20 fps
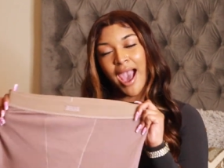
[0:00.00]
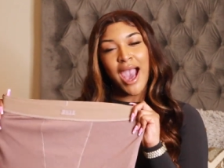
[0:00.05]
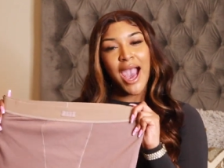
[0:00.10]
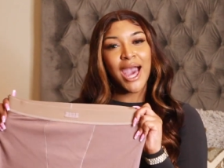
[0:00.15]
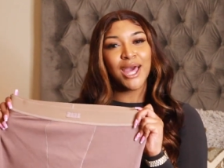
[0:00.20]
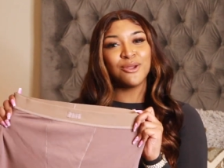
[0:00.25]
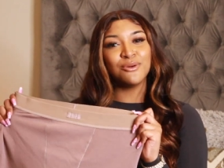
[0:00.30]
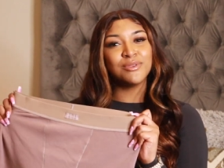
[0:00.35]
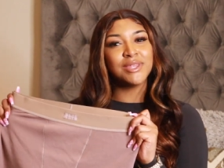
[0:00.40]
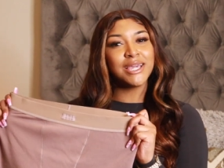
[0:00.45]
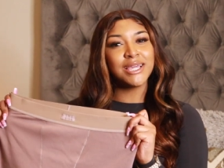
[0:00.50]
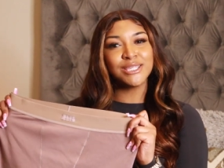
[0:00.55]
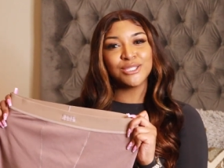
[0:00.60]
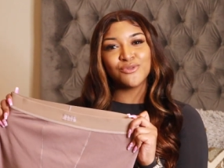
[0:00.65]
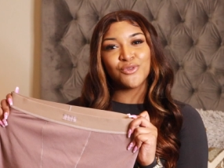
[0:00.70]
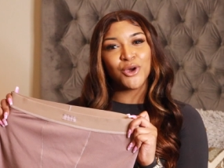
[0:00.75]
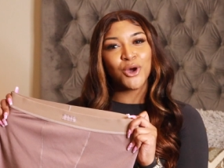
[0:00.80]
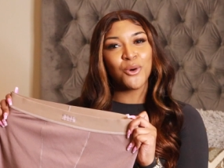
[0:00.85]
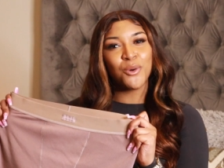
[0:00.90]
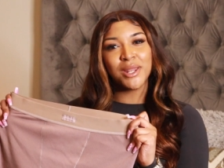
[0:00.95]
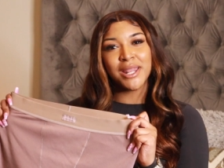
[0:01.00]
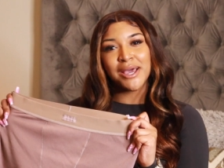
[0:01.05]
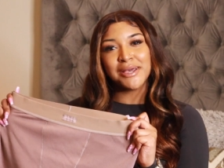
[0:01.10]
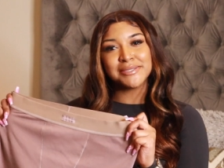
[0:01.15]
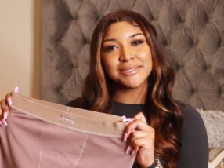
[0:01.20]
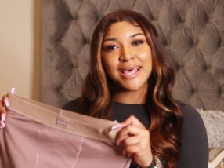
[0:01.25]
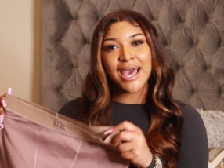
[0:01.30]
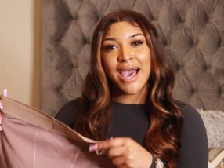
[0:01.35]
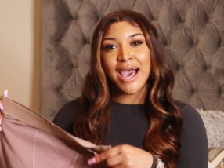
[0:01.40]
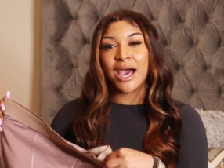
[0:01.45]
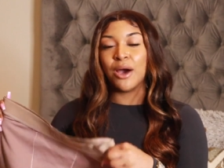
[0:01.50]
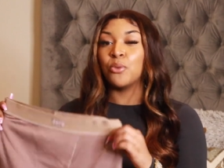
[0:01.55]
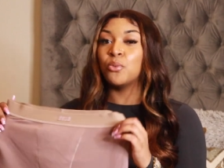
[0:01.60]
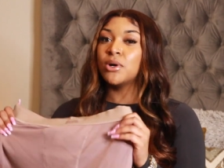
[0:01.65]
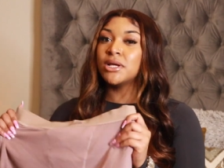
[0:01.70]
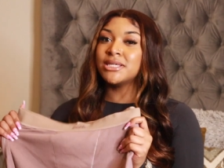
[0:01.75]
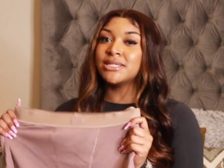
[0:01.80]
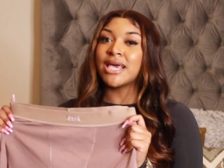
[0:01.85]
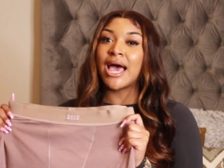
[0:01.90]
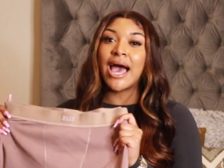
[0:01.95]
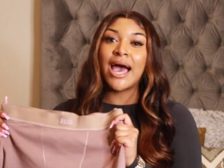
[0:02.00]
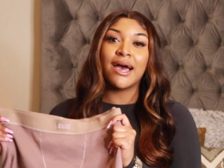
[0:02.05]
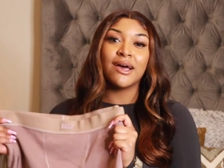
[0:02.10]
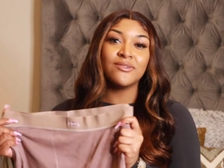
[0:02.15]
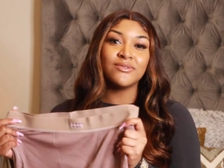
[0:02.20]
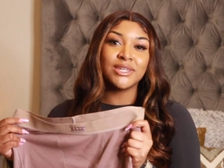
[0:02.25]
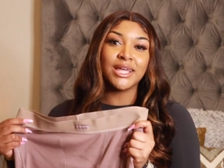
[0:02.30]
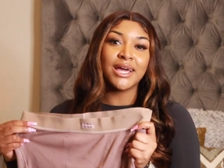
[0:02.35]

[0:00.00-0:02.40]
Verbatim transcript: I don't think it's for going outside which i